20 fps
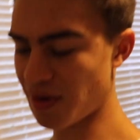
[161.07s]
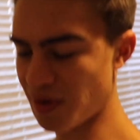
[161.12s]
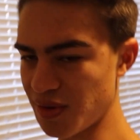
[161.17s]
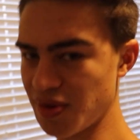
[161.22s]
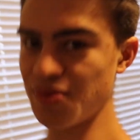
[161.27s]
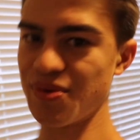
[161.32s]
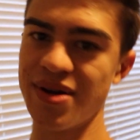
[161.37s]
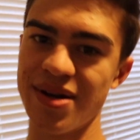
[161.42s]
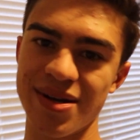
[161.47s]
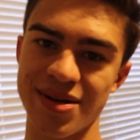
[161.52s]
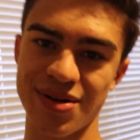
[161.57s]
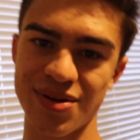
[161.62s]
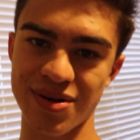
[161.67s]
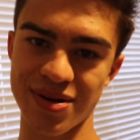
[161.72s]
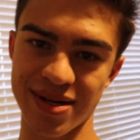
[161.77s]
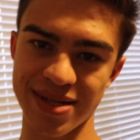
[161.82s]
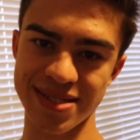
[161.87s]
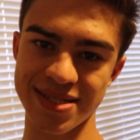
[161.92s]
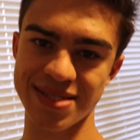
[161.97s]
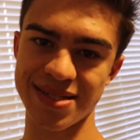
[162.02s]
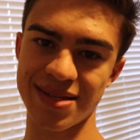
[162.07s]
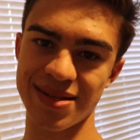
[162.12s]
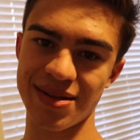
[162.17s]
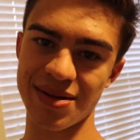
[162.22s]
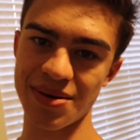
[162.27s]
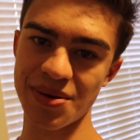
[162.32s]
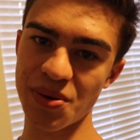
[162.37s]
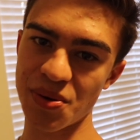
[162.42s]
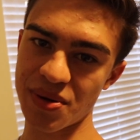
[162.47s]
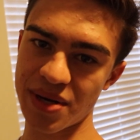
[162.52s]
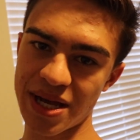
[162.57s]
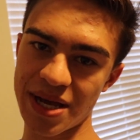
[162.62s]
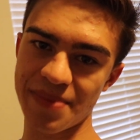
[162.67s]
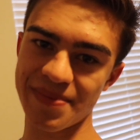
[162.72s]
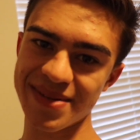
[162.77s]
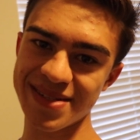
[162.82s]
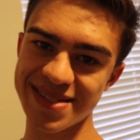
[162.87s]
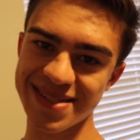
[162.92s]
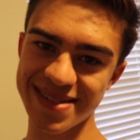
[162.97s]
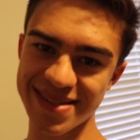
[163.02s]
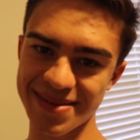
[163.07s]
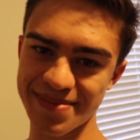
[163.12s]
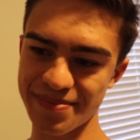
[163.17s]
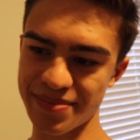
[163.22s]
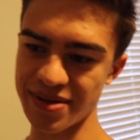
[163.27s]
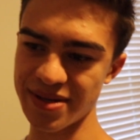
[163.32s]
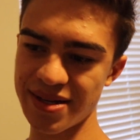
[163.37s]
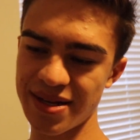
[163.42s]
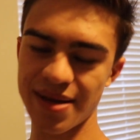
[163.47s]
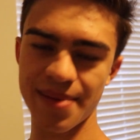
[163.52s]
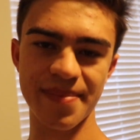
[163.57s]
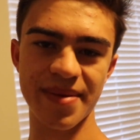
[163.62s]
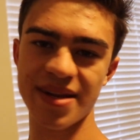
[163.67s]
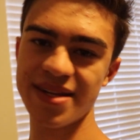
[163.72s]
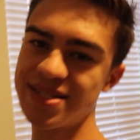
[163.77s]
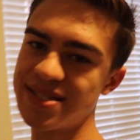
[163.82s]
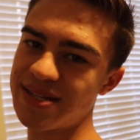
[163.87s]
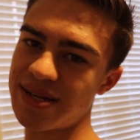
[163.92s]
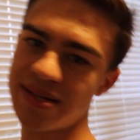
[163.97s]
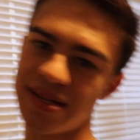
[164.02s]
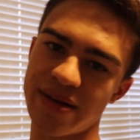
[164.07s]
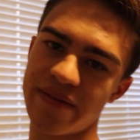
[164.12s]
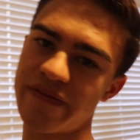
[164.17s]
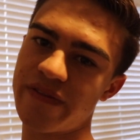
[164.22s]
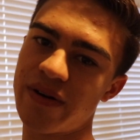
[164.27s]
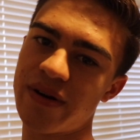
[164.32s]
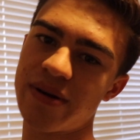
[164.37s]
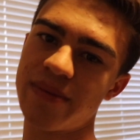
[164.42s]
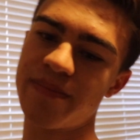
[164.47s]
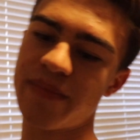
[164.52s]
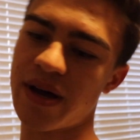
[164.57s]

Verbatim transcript: all the way across the whole campus. But I mean, it's not that far.